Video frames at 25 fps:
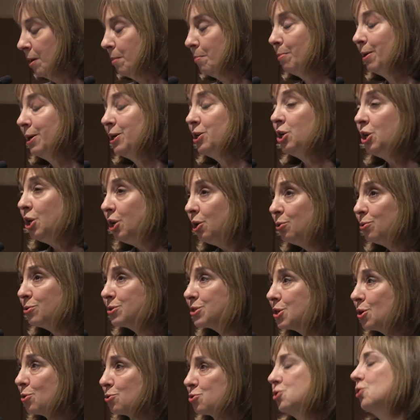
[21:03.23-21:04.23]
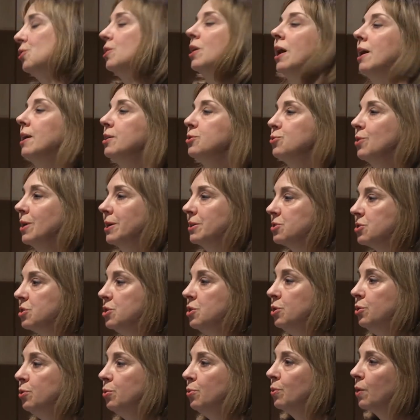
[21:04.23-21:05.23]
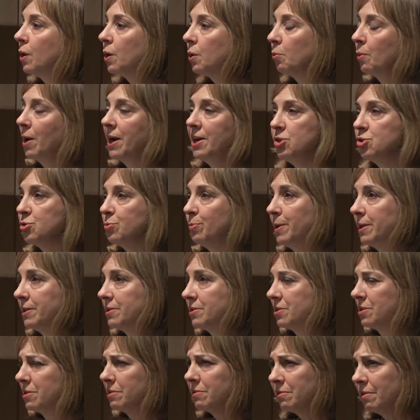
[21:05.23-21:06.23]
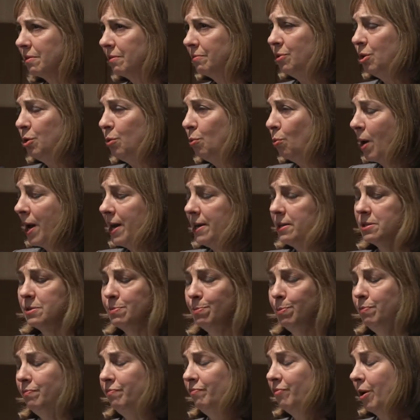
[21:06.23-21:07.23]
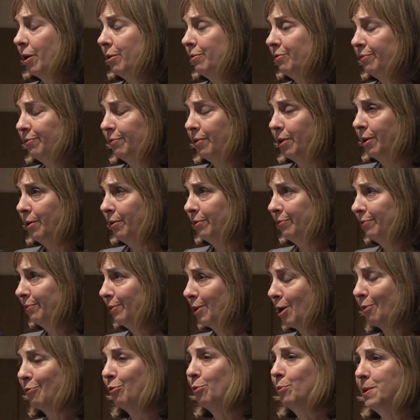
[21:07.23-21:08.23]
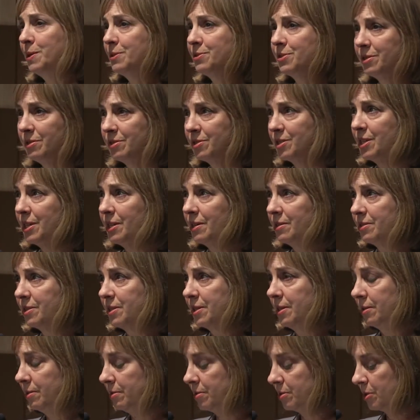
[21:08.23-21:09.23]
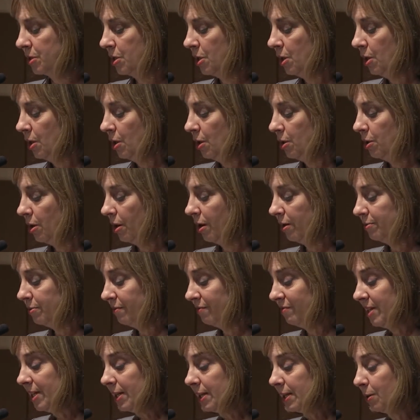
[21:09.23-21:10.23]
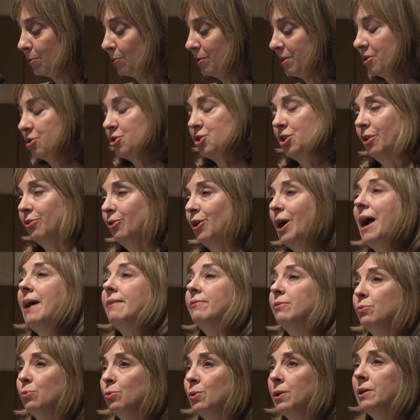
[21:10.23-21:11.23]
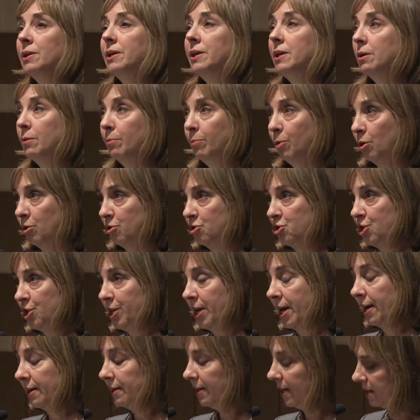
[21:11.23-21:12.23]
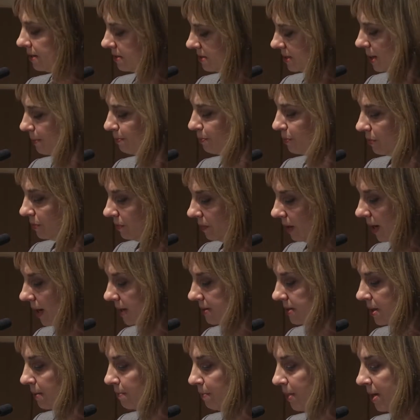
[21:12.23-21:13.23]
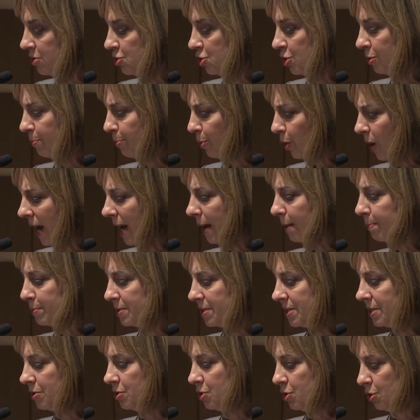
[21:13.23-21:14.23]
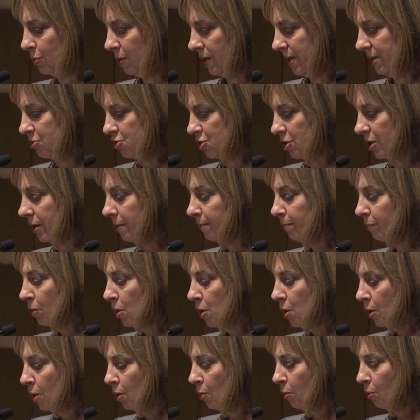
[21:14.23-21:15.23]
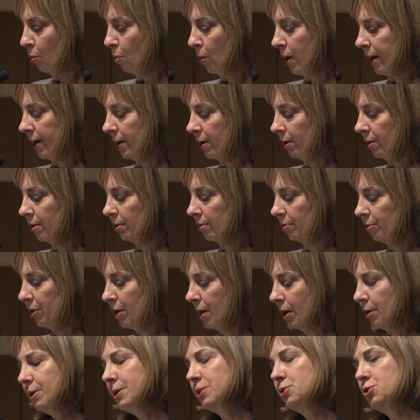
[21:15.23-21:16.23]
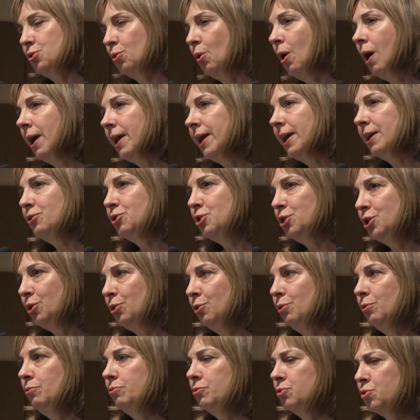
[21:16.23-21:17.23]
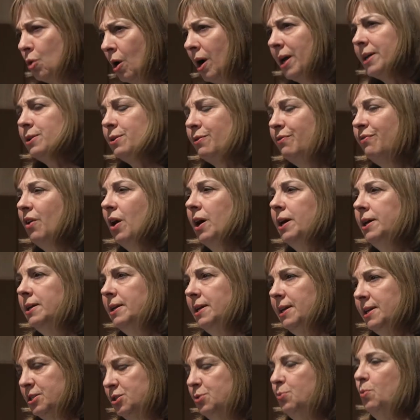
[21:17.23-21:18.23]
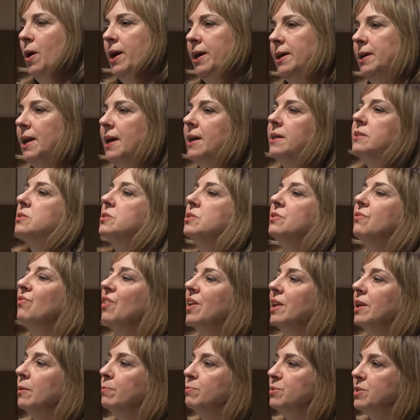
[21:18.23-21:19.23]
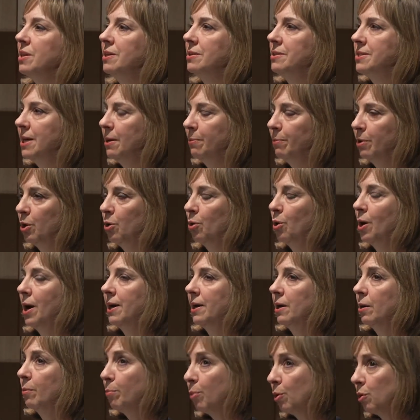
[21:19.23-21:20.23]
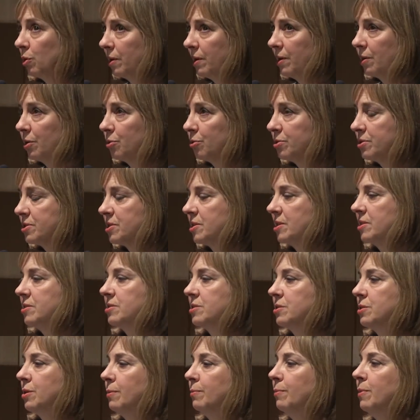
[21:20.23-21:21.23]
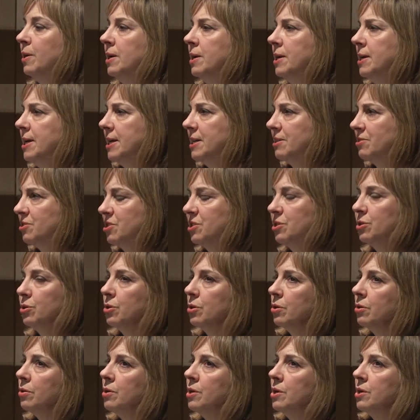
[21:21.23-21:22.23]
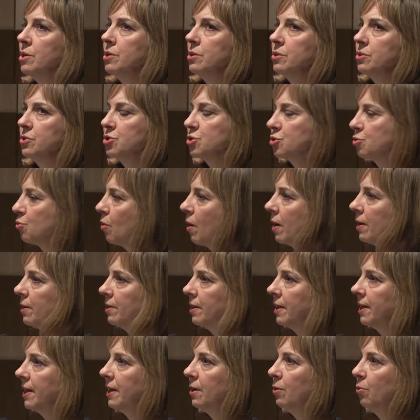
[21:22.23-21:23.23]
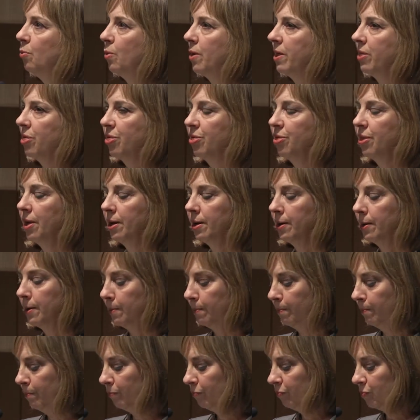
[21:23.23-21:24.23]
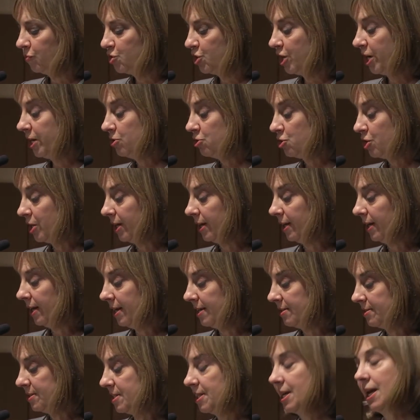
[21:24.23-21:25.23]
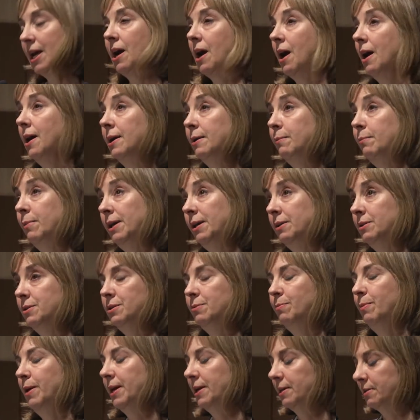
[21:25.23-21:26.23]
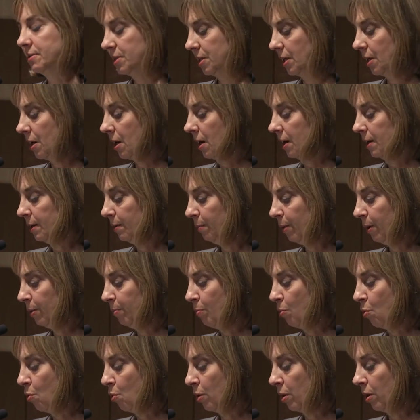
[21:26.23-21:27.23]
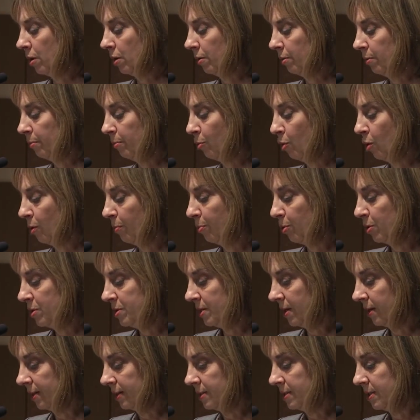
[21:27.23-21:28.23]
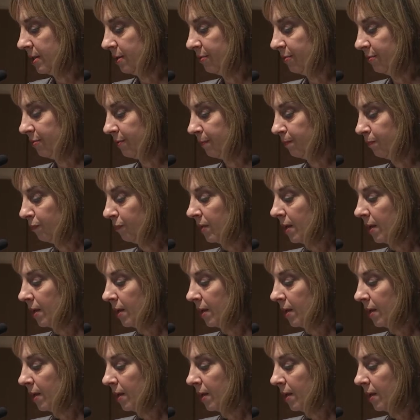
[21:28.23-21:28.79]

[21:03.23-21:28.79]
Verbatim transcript: But new social contracts, new arrangements, new ways of, of governments and citizens uh, dealing with each other haven't really emerged yet, except as I mentioned, perhaps in Tunisia, where you know it's trying to trying to find its way. It has developed a democratic political system. It's still struggling with um, changing its economy to make its economy more more productive.